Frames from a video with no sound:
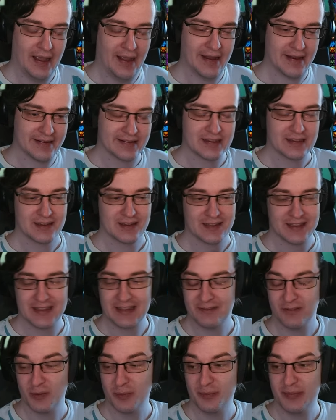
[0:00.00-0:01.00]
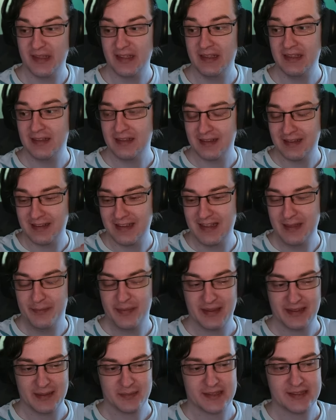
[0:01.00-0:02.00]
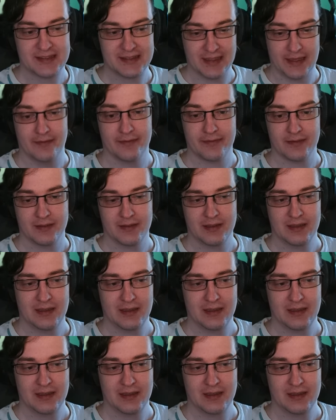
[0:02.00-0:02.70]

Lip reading: and it will be keeping them safe.